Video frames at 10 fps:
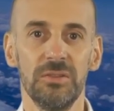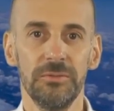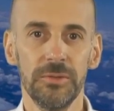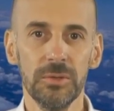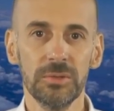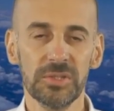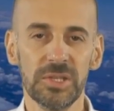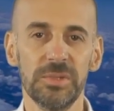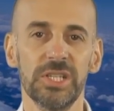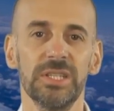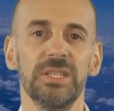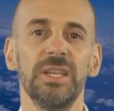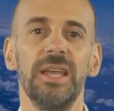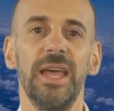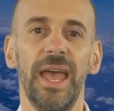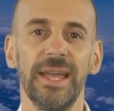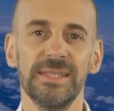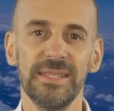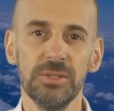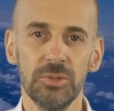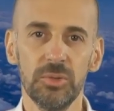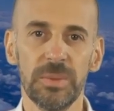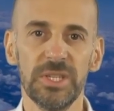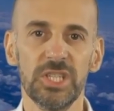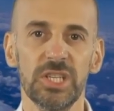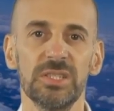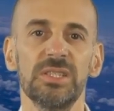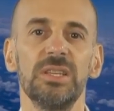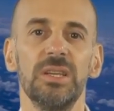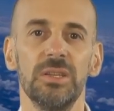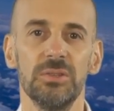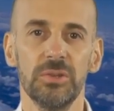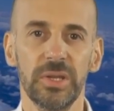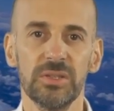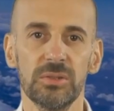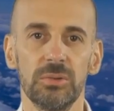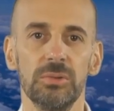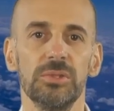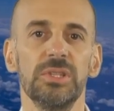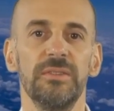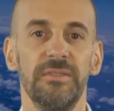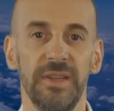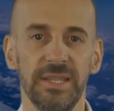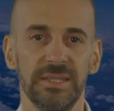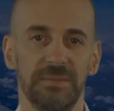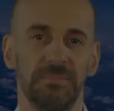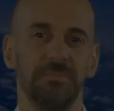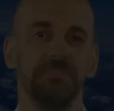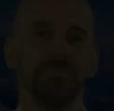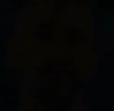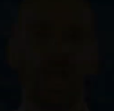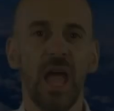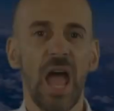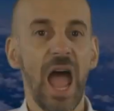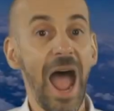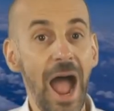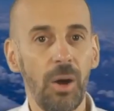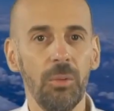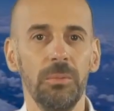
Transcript: fuel consumption and CO2 emissions during the cruise phase. How?